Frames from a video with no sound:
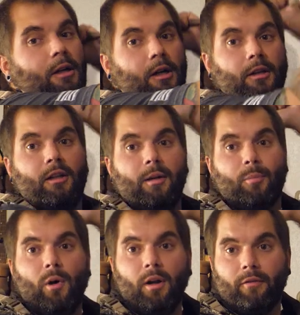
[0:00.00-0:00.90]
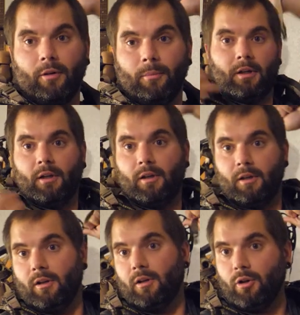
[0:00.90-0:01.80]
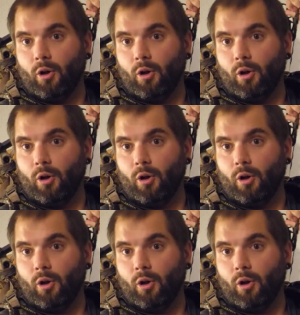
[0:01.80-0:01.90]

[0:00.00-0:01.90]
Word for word: unclip one of them,